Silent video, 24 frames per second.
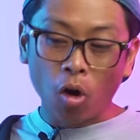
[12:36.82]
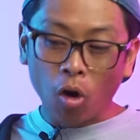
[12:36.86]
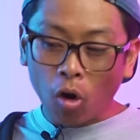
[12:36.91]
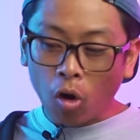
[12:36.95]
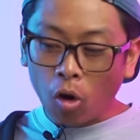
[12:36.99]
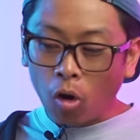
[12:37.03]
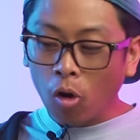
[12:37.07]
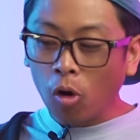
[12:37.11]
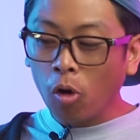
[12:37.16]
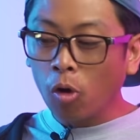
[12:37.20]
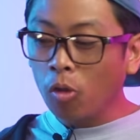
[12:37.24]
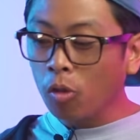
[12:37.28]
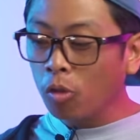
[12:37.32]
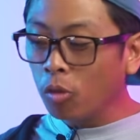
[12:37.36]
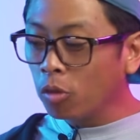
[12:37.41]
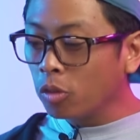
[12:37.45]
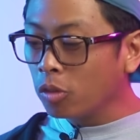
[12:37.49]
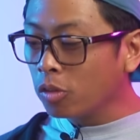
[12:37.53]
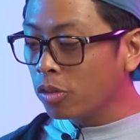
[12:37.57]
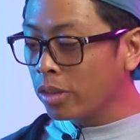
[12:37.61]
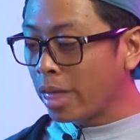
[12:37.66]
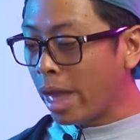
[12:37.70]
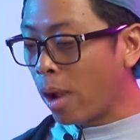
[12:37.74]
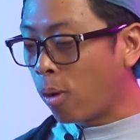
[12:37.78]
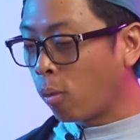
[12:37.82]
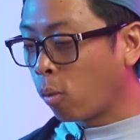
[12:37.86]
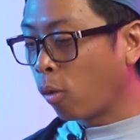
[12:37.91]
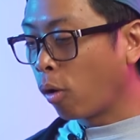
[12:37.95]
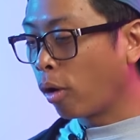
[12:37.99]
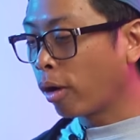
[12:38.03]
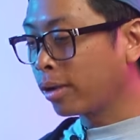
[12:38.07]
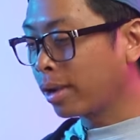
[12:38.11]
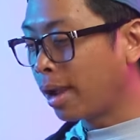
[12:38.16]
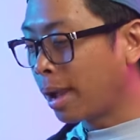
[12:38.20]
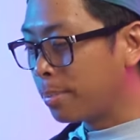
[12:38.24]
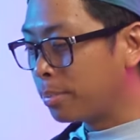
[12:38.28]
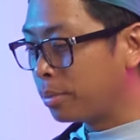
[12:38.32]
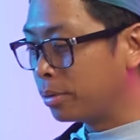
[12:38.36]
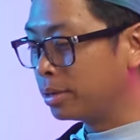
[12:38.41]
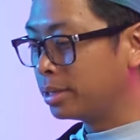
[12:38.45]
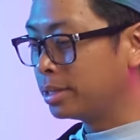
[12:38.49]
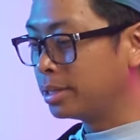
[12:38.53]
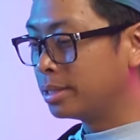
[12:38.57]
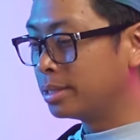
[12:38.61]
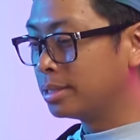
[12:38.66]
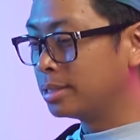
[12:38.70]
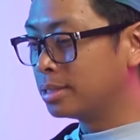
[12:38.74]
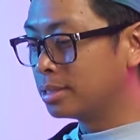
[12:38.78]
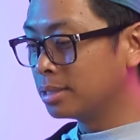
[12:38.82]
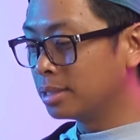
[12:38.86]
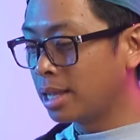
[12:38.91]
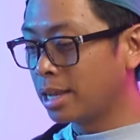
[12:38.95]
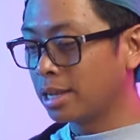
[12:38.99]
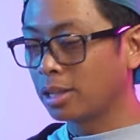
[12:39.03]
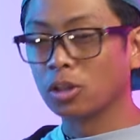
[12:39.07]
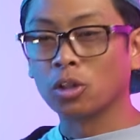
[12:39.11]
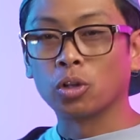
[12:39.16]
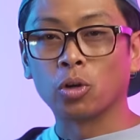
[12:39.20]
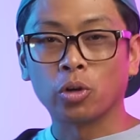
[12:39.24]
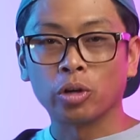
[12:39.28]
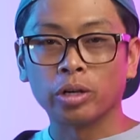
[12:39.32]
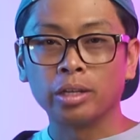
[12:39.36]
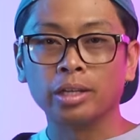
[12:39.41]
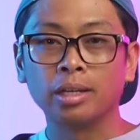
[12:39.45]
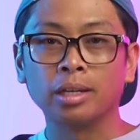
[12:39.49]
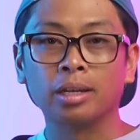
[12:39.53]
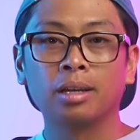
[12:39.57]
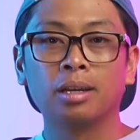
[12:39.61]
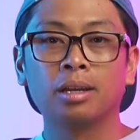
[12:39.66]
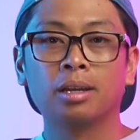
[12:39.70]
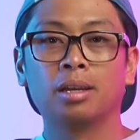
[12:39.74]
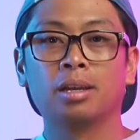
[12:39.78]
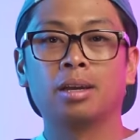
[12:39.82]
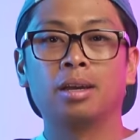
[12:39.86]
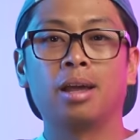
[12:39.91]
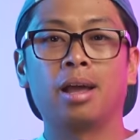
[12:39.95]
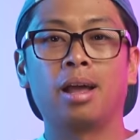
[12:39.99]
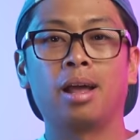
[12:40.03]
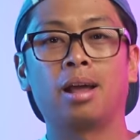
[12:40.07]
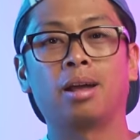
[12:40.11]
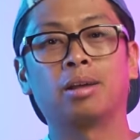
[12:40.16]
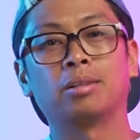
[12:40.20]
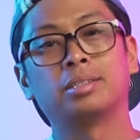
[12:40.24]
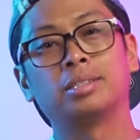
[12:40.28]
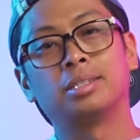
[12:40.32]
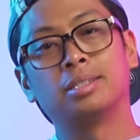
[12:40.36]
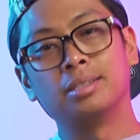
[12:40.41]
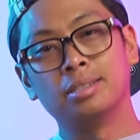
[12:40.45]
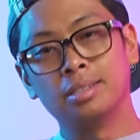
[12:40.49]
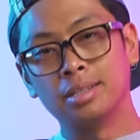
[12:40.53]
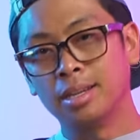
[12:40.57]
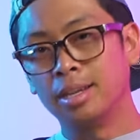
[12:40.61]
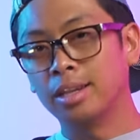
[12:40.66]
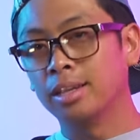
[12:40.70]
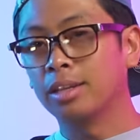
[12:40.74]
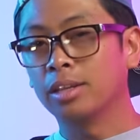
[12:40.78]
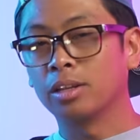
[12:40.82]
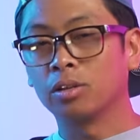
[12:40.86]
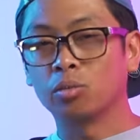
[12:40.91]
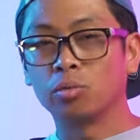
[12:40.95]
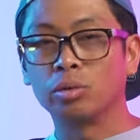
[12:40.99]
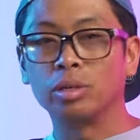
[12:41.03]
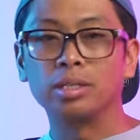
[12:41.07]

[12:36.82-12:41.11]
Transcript: all that work I put into like learning how to dink and